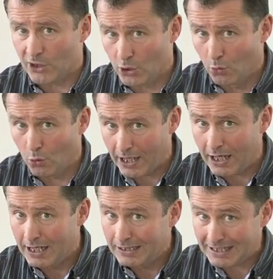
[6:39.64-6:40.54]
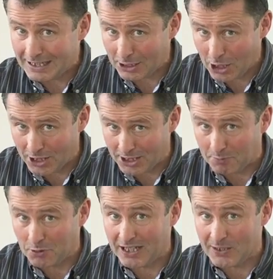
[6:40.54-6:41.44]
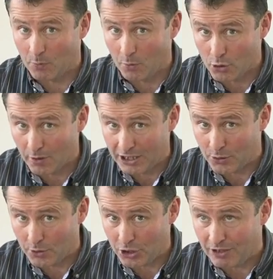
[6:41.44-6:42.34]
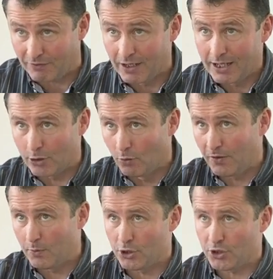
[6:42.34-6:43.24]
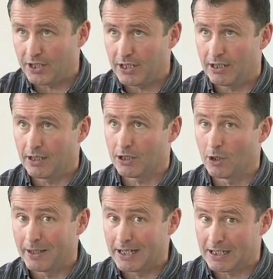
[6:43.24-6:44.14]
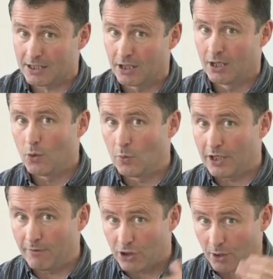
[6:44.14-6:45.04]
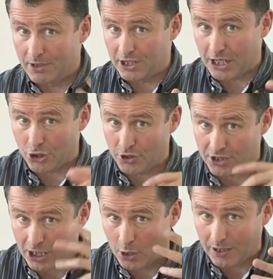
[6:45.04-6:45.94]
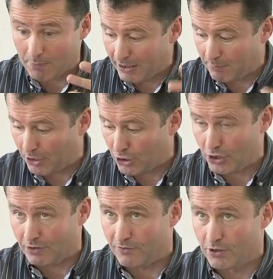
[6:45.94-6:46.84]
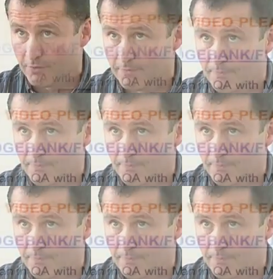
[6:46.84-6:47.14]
So, okay, that's the concept. That's what we're trying to achieve. And hopefully what you see coming next will give you some indication as to how that might be achieved.